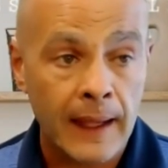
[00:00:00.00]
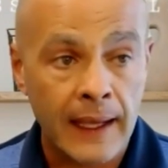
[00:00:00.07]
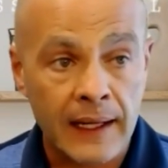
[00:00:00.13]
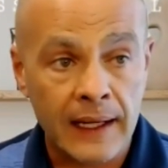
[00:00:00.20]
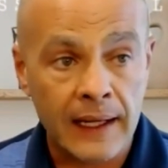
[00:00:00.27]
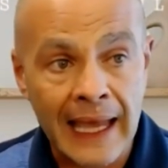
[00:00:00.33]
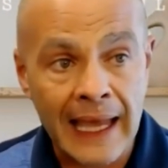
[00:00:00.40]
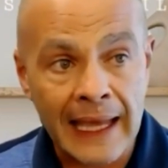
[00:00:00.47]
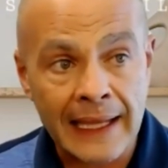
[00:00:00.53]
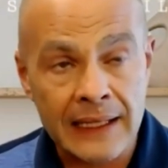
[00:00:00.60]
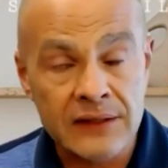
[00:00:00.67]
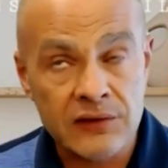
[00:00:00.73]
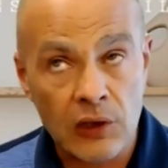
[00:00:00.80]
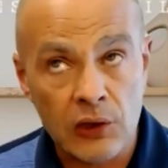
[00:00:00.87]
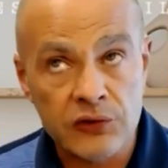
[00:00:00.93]
And it
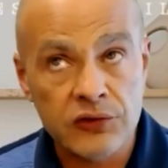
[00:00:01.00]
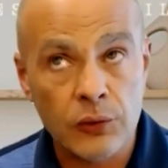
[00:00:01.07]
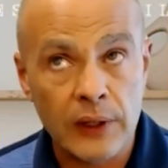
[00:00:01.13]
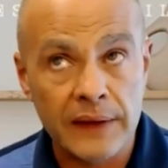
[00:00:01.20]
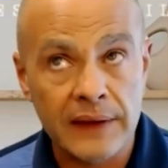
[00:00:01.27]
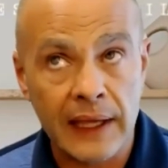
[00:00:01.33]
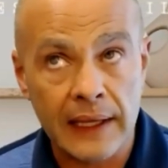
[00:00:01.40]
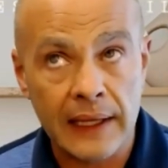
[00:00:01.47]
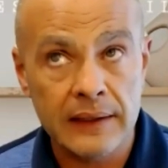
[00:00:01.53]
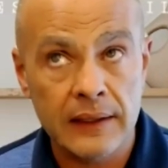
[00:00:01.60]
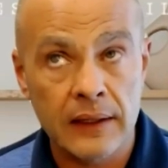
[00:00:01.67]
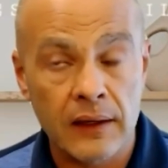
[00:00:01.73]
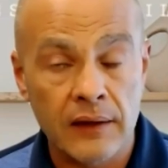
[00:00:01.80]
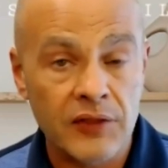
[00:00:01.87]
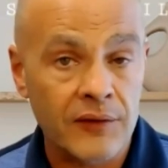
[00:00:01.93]
guides also on the
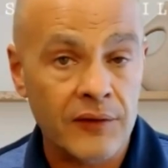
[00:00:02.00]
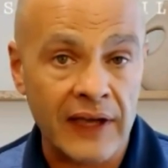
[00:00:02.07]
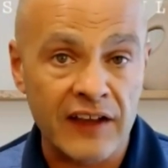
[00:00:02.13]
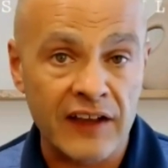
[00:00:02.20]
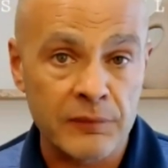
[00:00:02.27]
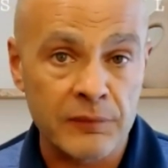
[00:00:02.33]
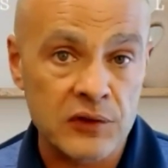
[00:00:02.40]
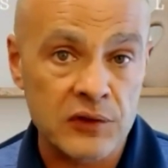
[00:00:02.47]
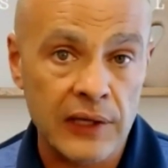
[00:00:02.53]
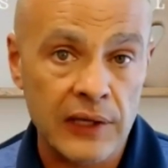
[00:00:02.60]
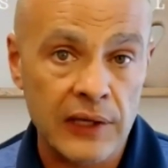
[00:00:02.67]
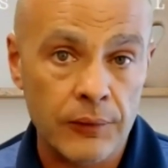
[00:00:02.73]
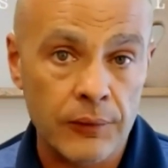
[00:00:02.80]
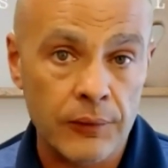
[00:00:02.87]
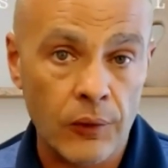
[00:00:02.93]
idea of the
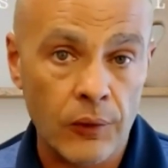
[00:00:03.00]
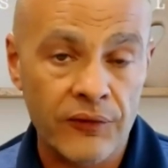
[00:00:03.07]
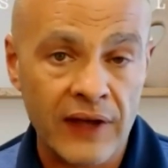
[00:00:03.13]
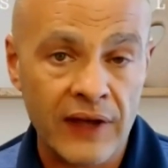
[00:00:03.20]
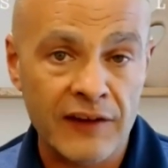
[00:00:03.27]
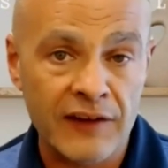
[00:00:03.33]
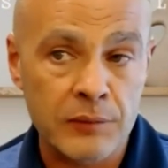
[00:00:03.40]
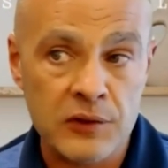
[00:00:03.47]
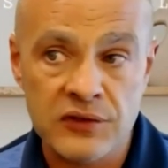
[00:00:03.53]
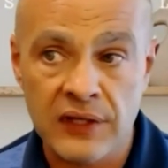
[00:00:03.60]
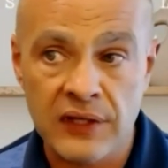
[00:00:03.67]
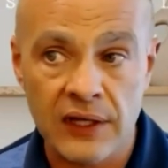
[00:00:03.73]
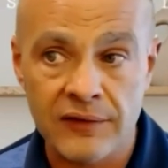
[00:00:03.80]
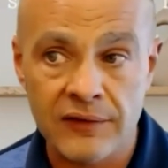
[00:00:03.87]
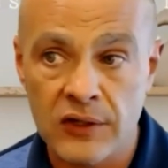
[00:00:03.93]
5% rule. 5%
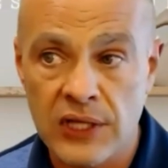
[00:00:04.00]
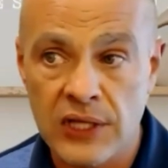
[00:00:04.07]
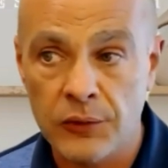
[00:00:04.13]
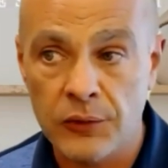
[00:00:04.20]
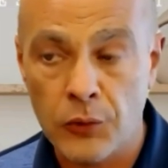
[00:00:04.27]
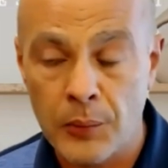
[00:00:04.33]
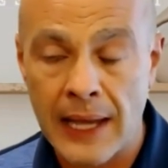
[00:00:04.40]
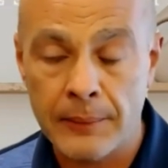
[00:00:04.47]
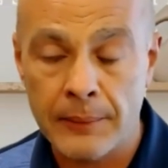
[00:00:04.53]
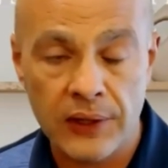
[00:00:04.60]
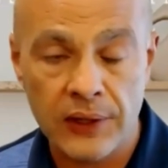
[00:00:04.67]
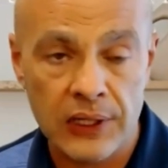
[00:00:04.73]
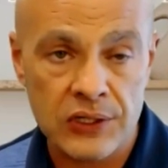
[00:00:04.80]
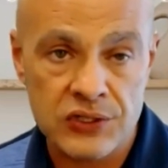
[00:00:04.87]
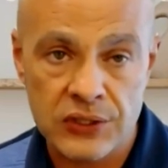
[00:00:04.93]
of our general
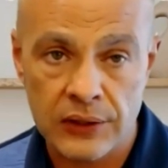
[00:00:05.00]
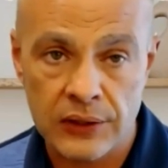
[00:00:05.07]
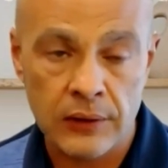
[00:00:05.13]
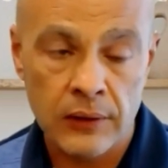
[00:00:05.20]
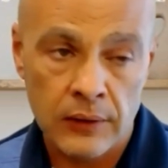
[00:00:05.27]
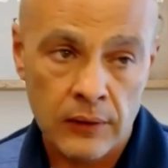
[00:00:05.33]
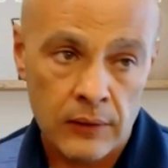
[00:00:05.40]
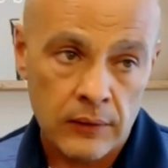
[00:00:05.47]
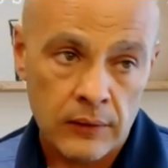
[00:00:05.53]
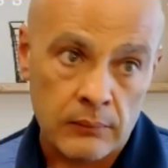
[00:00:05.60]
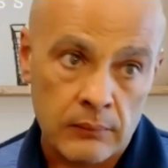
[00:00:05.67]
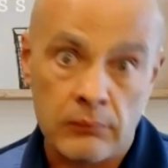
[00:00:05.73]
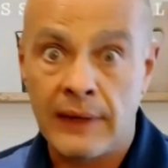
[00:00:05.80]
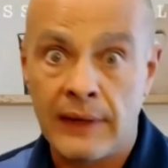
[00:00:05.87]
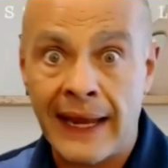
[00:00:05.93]
population
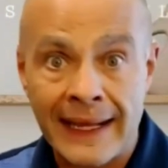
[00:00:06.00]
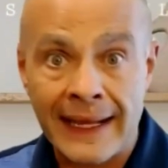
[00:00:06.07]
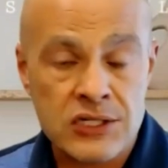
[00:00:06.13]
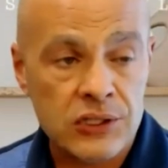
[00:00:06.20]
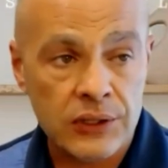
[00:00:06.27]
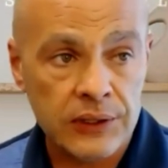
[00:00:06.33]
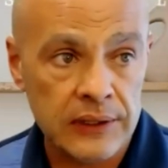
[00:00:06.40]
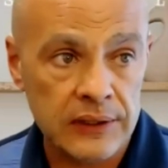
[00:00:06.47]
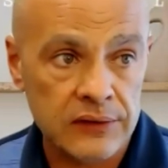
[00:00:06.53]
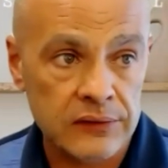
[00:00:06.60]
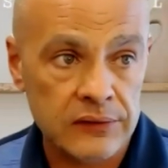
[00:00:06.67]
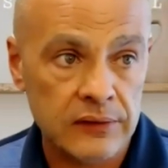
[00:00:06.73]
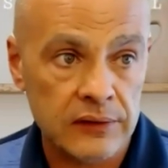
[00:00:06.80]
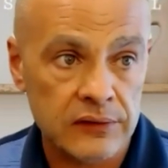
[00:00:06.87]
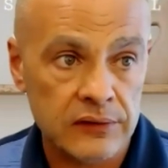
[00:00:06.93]
nationally
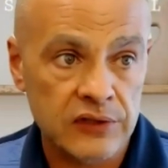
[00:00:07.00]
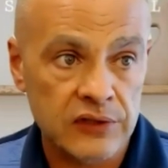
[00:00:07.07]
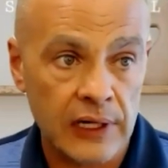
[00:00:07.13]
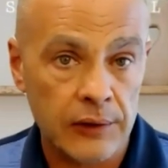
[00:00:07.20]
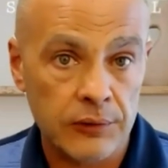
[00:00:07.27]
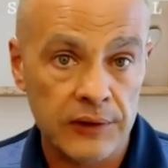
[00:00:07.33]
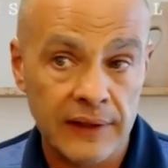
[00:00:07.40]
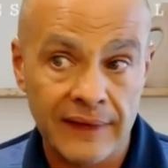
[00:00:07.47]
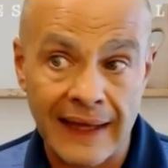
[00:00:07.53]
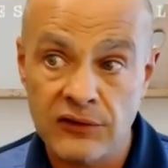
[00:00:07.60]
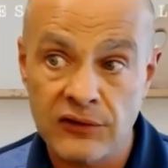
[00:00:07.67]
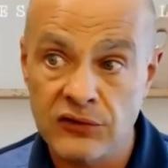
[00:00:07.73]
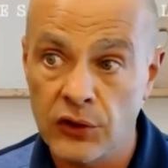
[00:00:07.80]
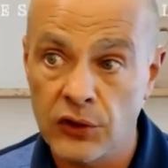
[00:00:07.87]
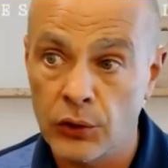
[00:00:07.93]
is generally in
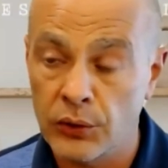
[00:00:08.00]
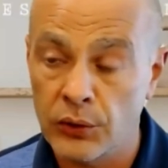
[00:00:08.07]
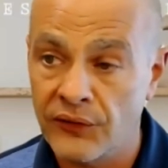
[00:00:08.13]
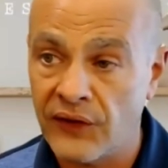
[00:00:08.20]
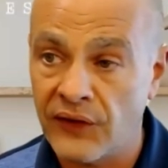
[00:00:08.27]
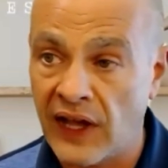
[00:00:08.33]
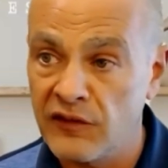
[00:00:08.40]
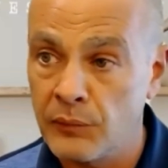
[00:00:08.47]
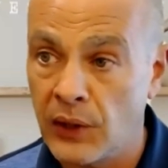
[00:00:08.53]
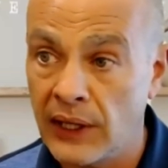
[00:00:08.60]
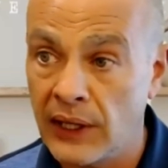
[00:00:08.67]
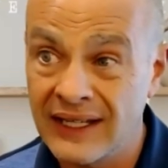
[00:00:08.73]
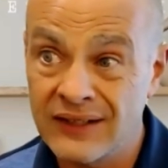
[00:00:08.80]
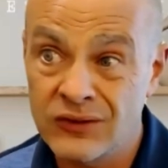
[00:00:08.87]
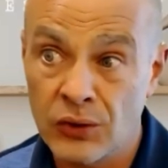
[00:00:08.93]
that 0 to 5
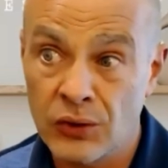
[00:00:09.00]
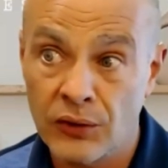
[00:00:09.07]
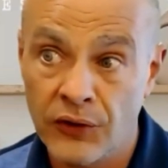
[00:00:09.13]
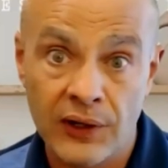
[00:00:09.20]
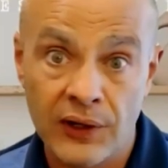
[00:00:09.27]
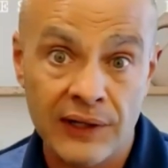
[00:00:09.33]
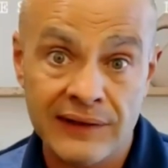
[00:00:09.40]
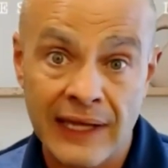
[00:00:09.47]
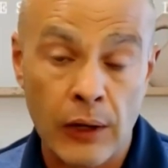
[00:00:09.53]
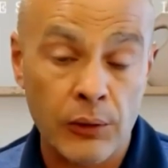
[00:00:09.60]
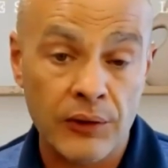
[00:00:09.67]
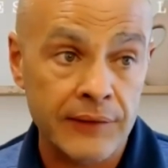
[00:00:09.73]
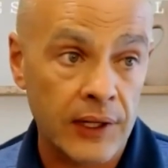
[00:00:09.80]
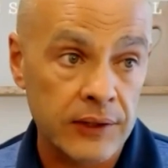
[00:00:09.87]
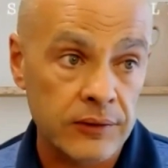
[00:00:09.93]
bucket. So if you're in a
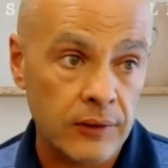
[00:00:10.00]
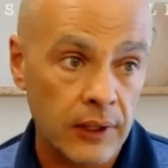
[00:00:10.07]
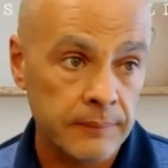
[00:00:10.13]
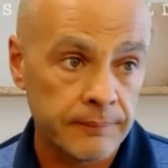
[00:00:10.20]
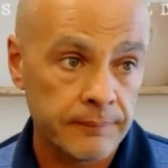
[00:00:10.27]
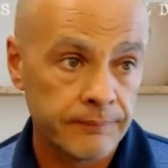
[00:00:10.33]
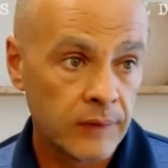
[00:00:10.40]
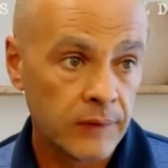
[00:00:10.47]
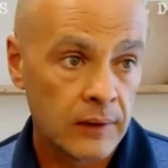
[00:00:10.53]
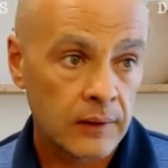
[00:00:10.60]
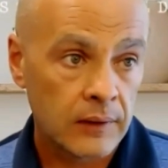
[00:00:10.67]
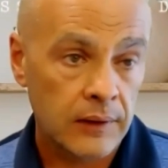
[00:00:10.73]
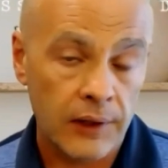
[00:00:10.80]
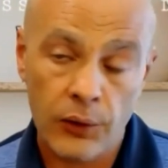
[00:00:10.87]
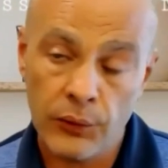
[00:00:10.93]
town of 500,
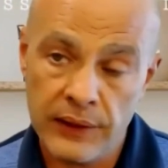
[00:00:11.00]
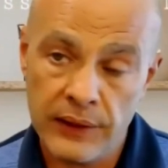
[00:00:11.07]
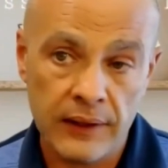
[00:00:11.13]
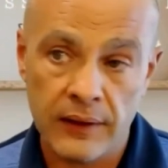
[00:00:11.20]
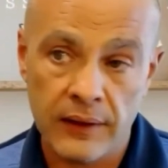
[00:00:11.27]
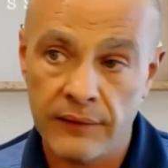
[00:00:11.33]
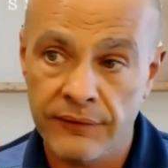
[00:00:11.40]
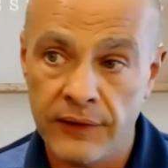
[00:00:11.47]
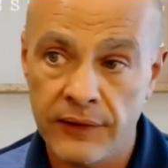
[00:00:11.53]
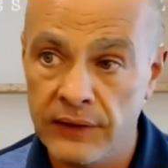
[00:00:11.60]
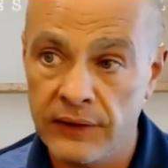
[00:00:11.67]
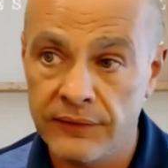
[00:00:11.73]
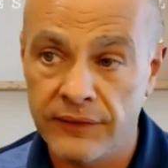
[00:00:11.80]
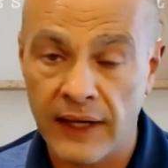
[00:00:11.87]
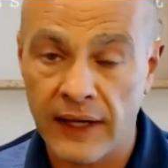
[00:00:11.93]
you don't need
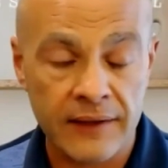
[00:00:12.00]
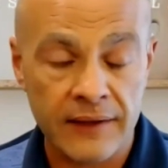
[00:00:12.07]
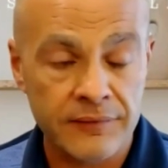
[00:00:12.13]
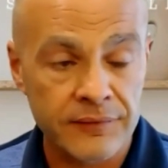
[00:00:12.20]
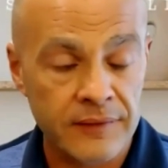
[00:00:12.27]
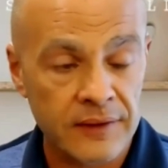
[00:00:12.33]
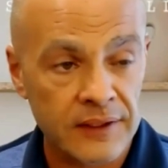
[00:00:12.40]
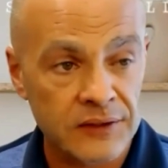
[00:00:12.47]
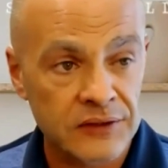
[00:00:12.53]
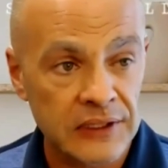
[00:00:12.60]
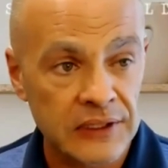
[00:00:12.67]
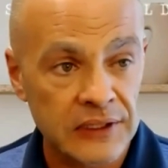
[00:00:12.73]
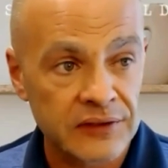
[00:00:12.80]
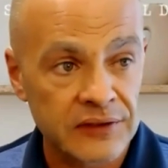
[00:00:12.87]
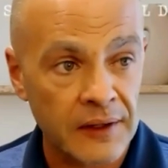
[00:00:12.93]
a 55
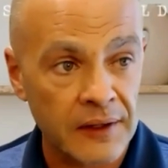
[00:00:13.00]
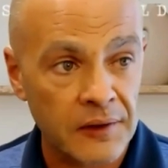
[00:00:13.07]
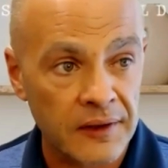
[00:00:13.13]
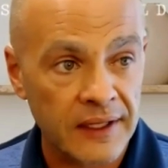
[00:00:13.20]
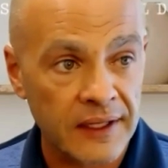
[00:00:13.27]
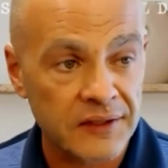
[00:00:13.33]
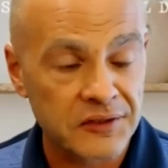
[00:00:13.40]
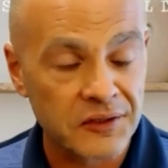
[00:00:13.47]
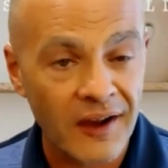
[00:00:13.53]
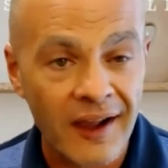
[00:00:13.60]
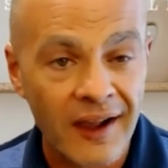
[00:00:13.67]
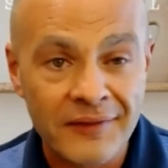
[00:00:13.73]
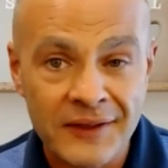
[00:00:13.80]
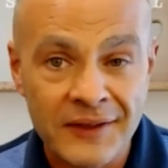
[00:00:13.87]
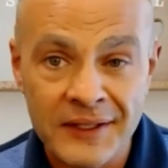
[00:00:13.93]
seat center
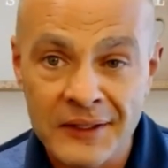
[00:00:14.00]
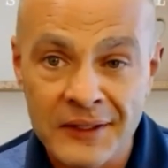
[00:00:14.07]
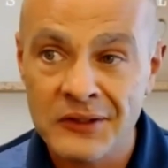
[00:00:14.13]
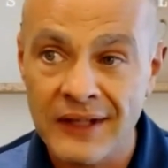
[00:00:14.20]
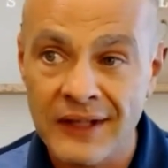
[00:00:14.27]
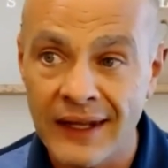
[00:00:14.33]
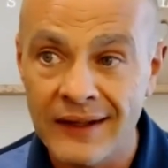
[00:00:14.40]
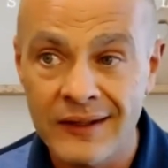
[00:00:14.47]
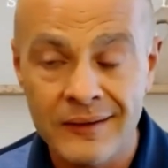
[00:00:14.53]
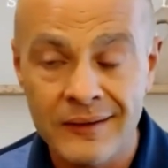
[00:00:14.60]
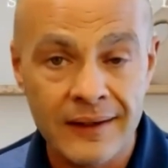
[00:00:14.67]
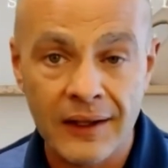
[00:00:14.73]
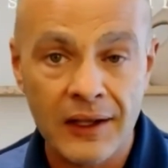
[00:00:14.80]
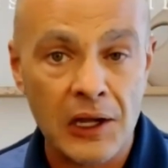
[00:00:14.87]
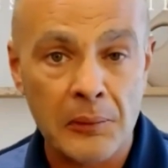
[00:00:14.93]
unless you're off the interstate.
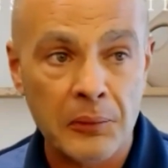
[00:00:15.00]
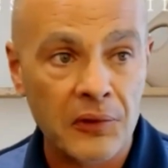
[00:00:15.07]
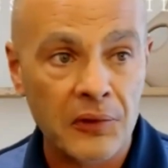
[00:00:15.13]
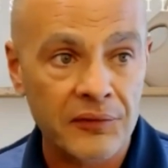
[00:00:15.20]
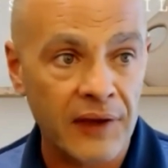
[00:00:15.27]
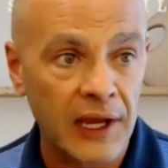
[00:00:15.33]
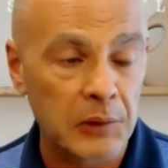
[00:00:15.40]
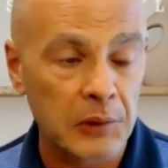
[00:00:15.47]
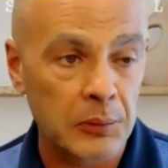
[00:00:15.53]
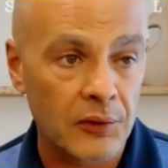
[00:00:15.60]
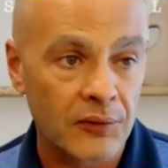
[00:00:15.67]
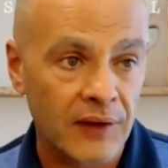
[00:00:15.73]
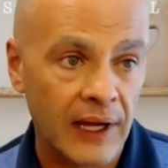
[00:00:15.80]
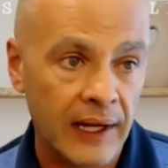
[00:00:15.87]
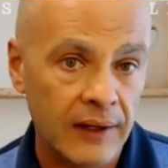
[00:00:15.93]
You need a couple of family
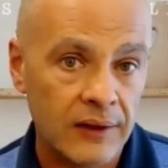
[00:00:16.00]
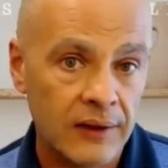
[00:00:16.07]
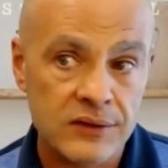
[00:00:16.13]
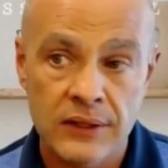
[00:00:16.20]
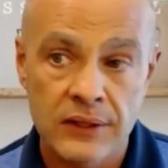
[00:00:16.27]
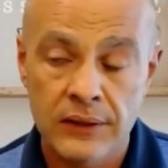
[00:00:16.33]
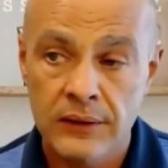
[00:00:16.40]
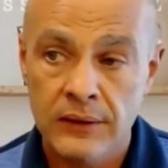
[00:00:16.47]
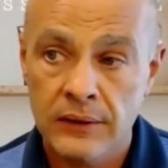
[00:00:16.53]
providers.